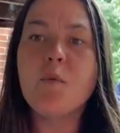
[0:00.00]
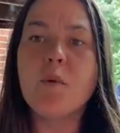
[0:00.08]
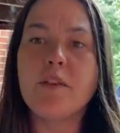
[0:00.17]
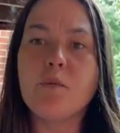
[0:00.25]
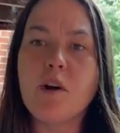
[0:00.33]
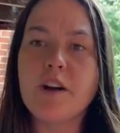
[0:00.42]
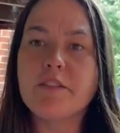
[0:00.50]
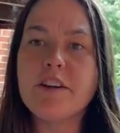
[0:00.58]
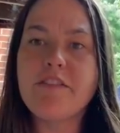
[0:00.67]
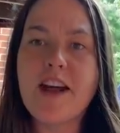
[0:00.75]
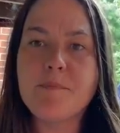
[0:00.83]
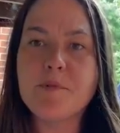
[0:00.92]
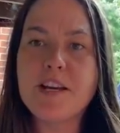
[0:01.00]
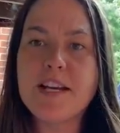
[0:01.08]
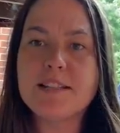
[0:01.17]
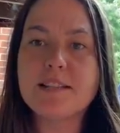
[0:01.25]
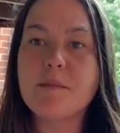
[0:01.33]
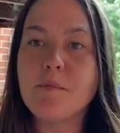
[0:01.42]
When the water
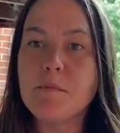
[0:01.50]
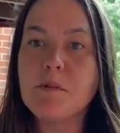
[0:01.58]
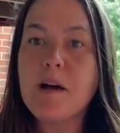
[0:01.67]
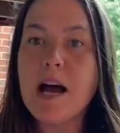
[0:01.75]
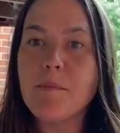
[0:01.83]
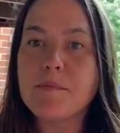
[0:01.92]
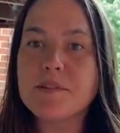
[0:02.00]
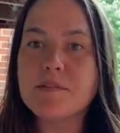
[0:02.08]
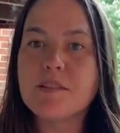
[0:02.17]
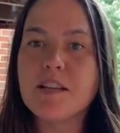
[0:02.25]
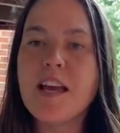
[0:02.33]
evaporates, the bubble pops.